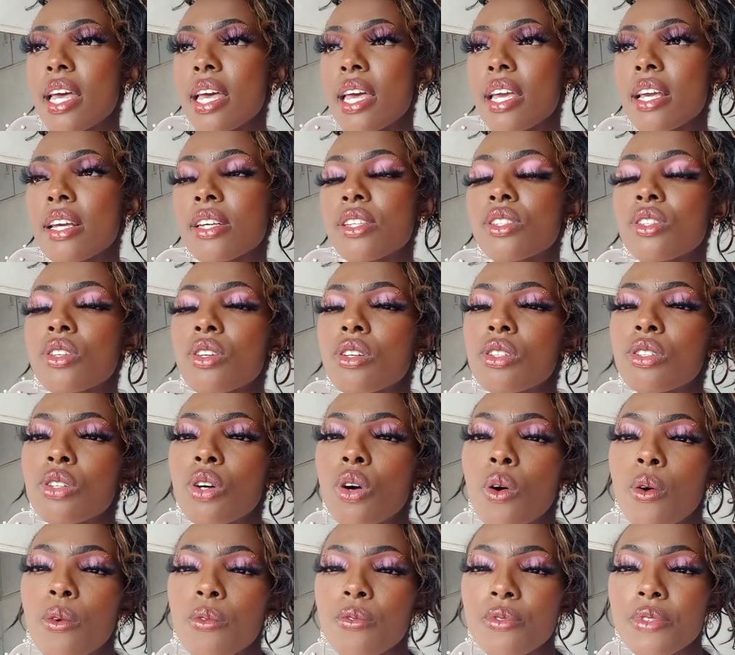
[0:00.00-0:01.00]
he's not
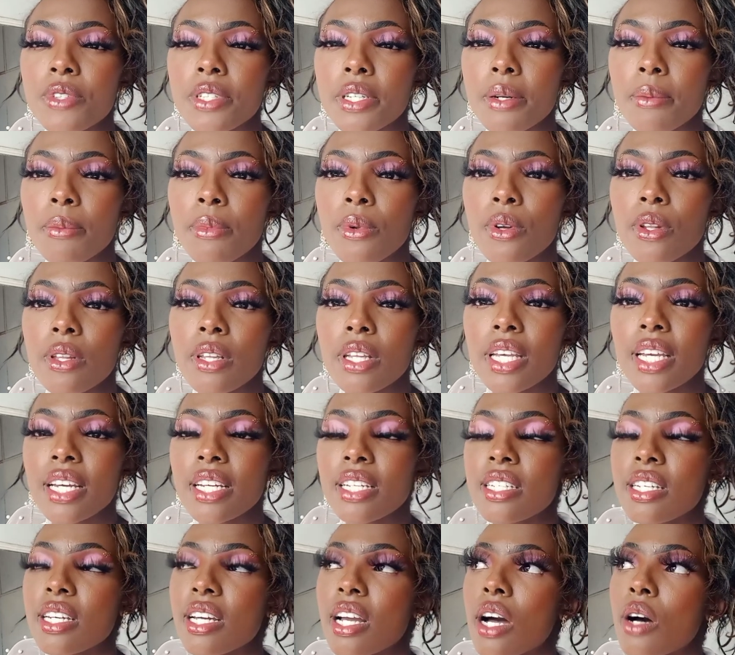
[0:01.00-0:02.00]
comfortable
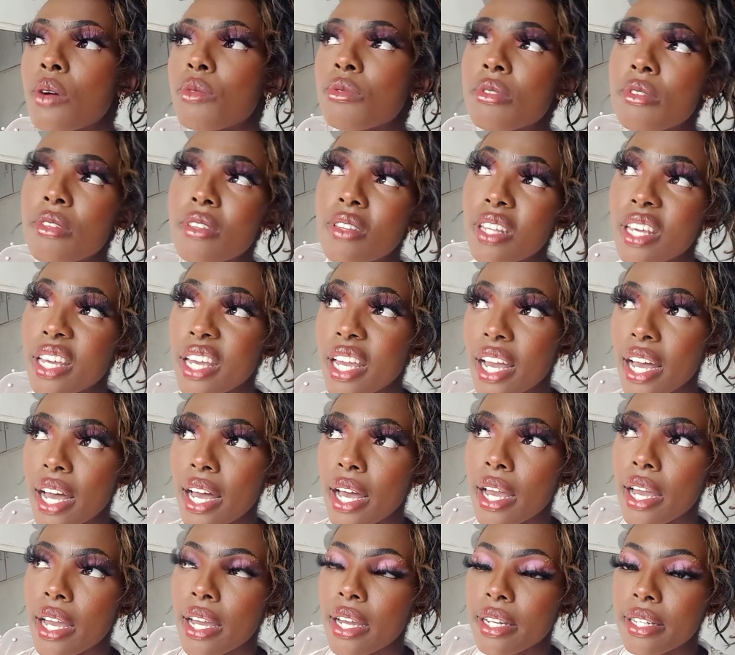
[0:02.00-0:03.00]
getting out
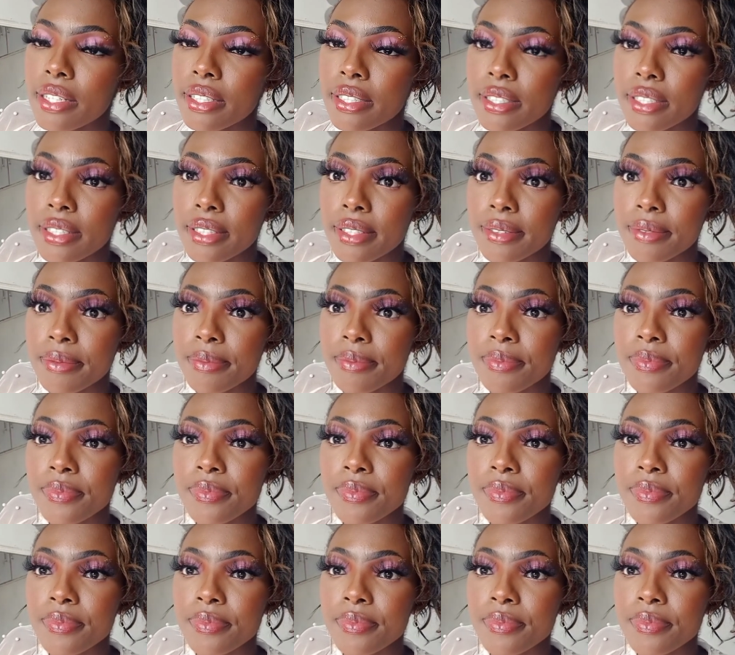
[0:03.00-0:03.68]
there and